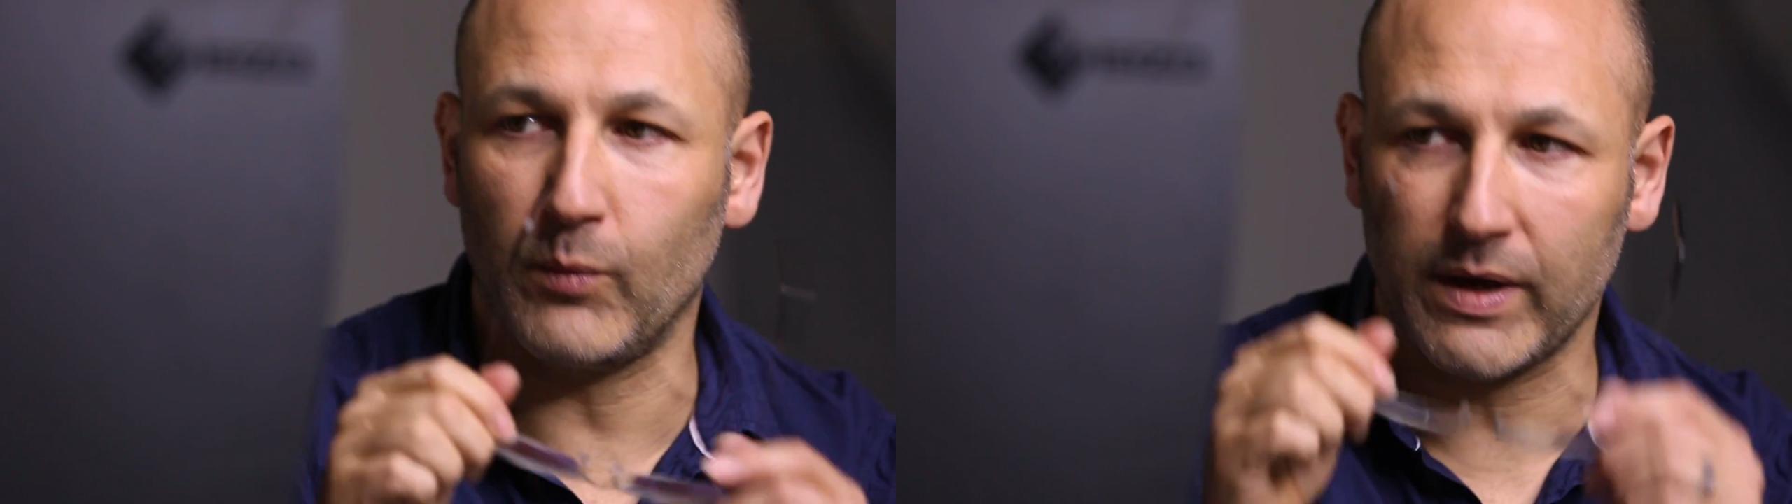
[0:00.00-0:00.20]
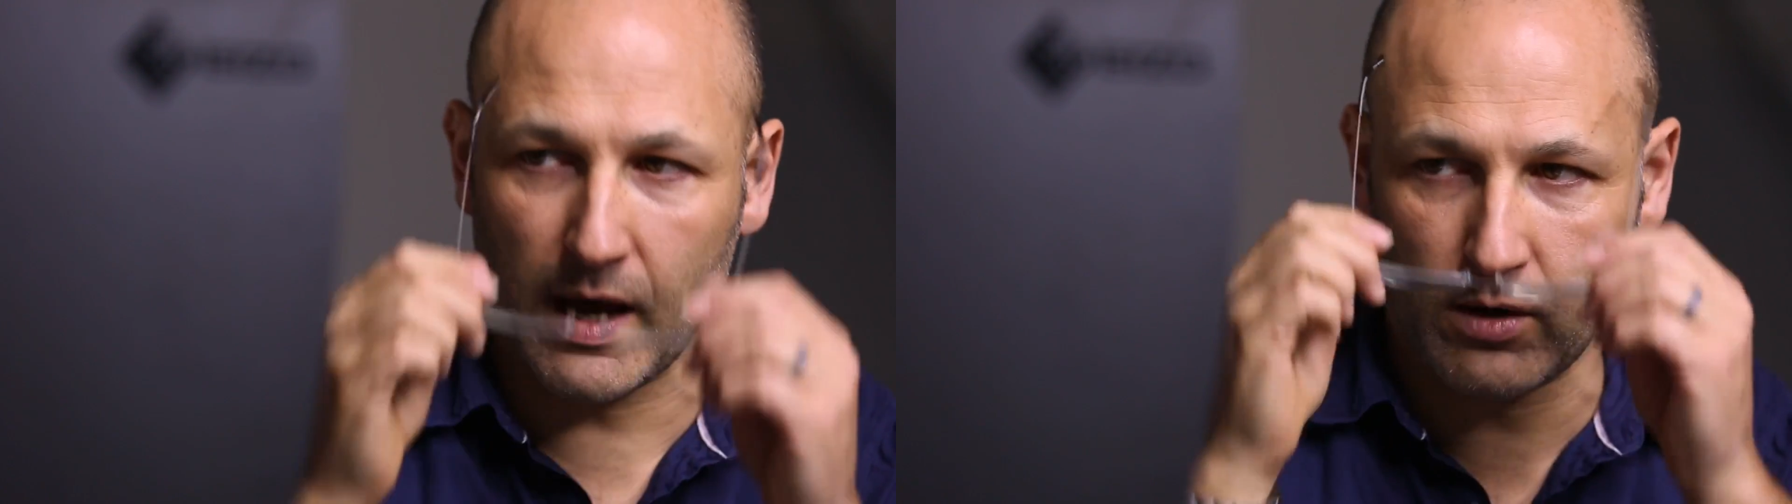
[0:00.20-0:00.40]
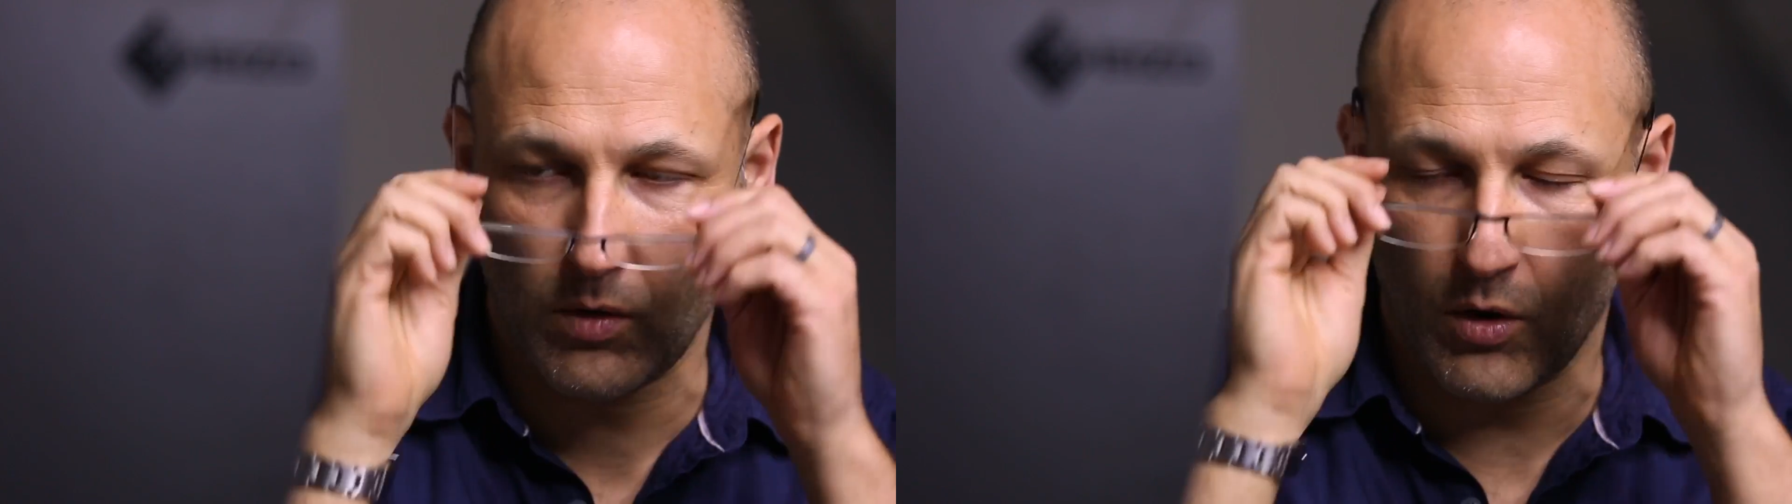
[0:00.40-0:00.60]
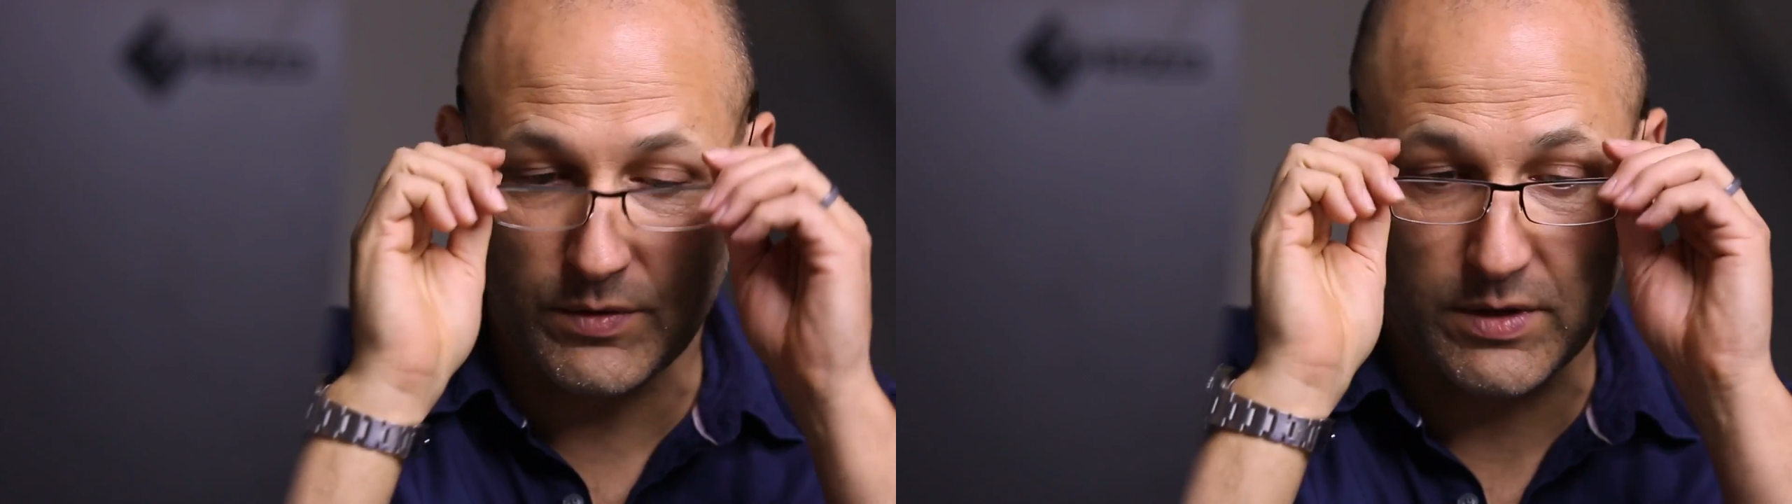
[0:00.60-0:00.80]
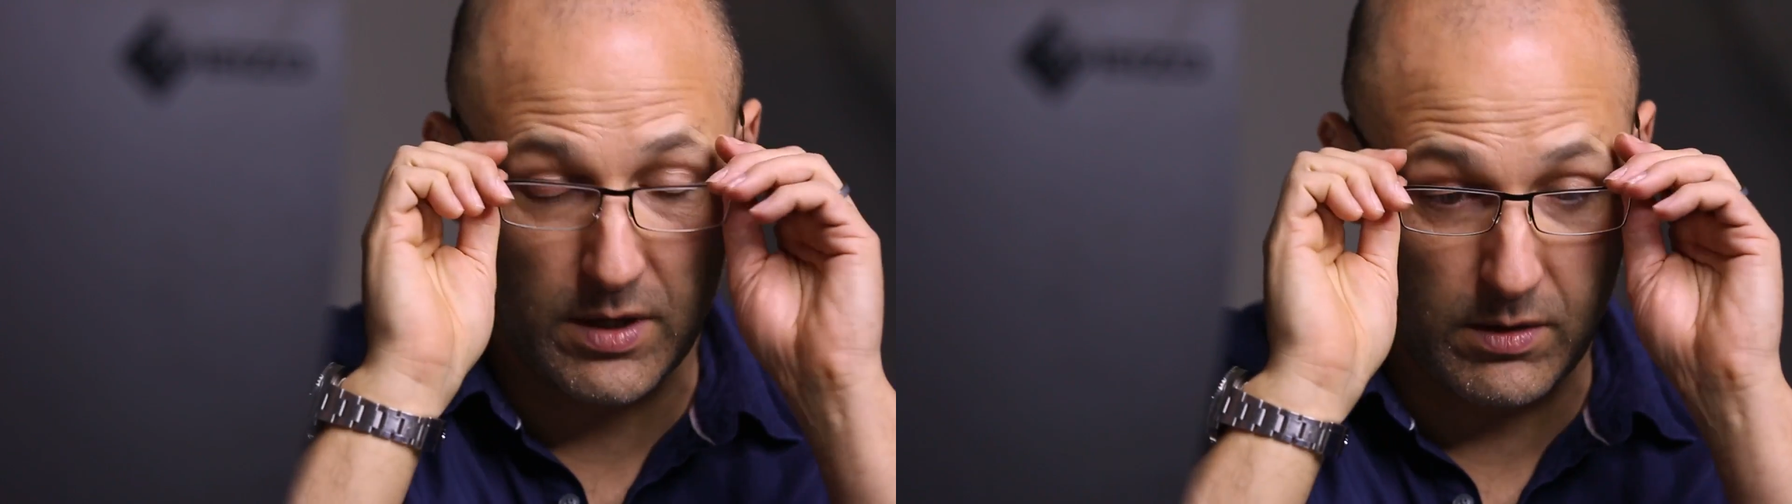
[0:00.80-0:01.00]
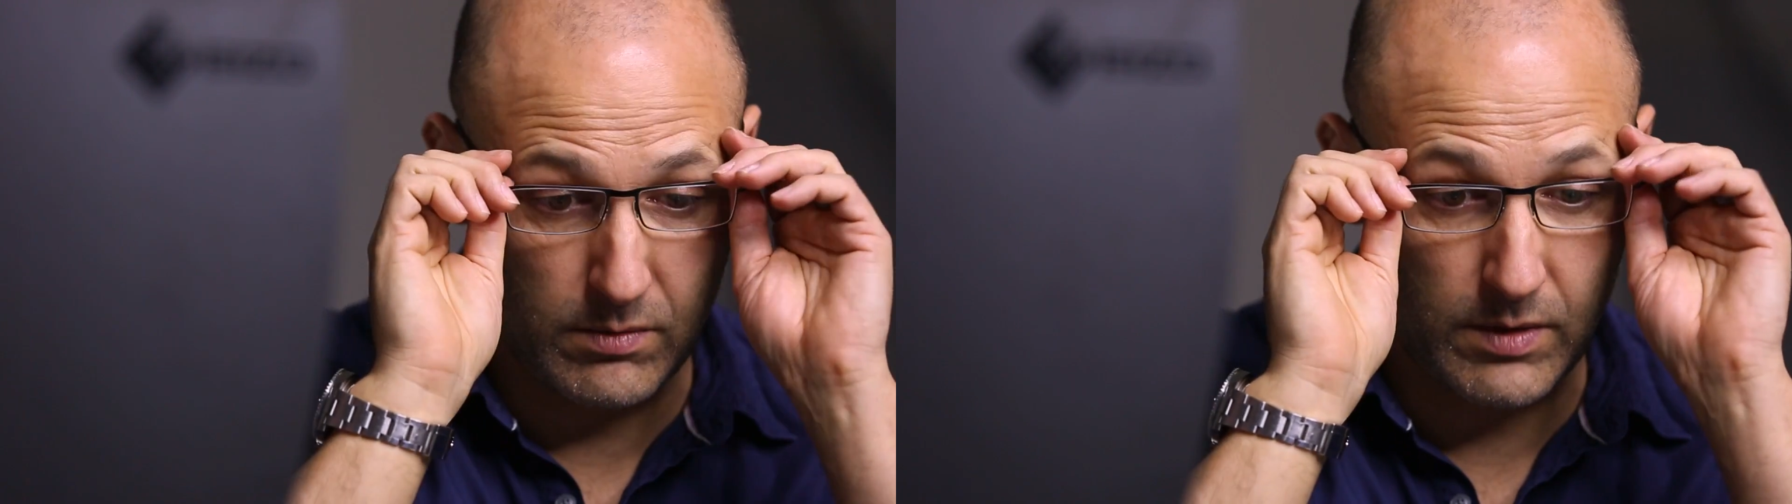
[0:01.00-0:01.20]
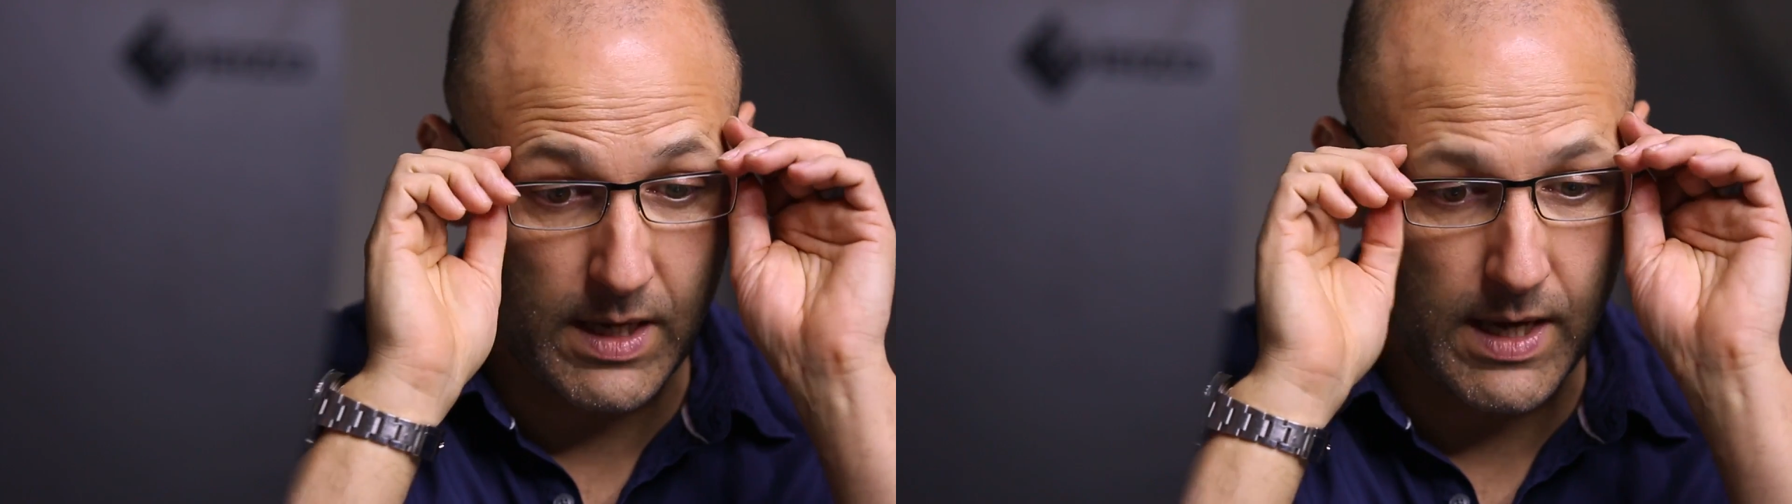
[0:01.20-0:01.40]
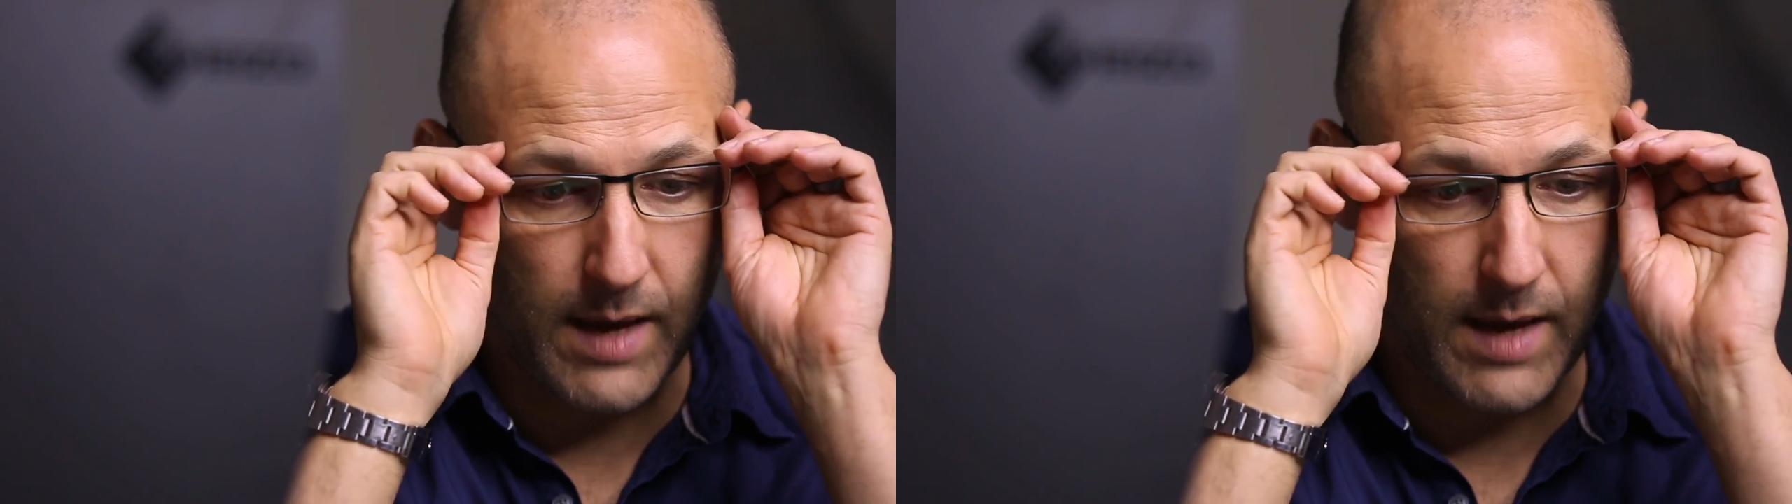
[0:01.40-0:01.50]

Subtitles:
We go onto the